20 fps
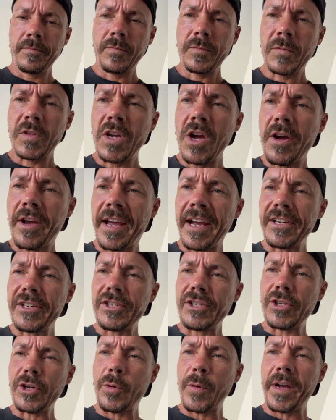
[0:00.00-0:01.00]
Okay, it's
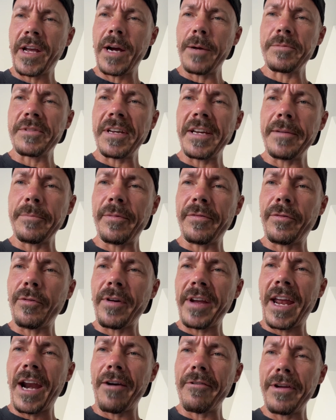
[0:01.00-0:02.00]
just a quick update before
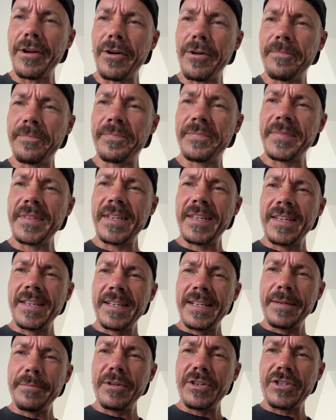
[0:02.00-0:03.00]
I carry on.
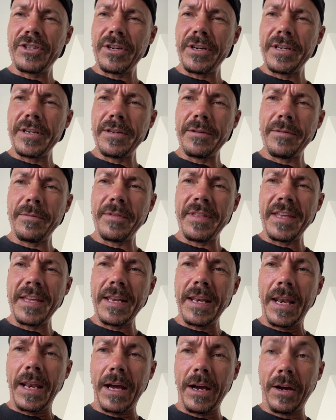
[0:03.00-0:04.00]
Let me show you the
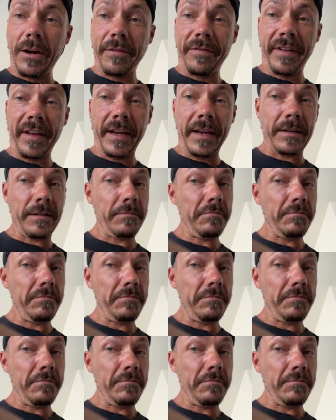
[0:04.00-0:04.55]
luck I've had.